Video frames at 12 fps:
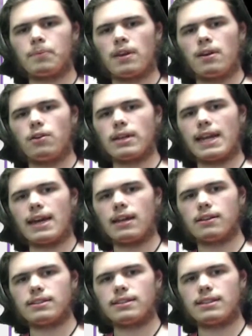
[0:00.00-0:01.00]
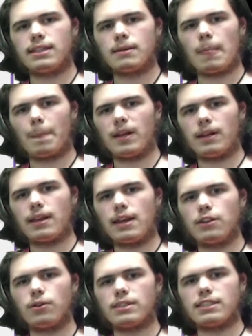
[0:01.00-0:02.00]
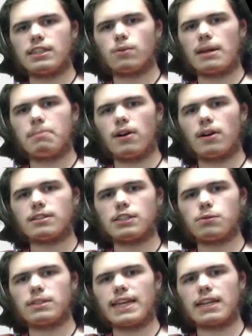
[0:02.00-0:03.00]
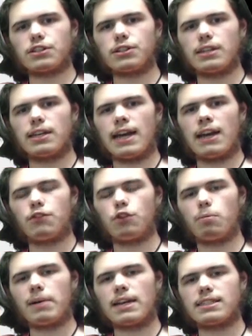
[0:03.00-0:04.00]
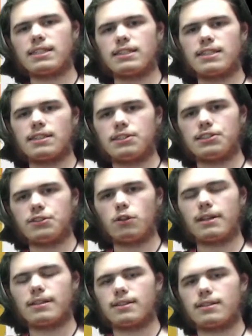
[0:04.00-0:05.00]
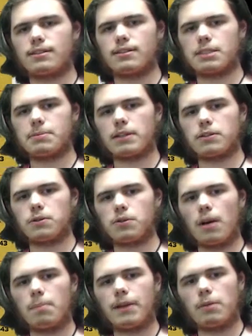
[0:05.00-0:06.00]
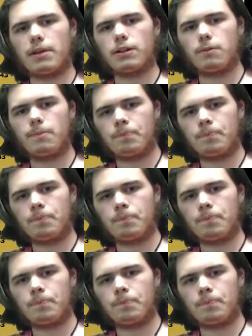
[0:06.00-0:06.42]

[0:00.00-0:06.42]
You can edit the scene, and again you can see a red box. This one's actually, I have the opacity set to 0 because this is a special drop-down menu.